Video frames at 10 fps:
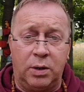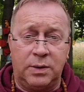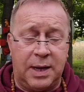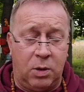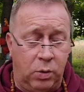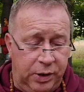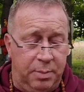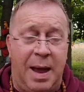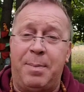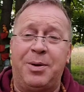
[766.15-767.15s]
It's like holding a
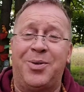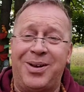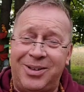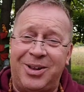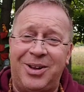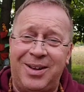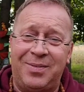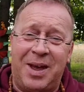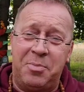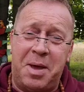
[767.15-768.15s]
map and going, look,
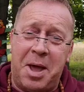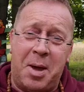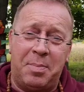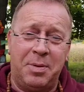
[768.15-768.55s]
I've got a map.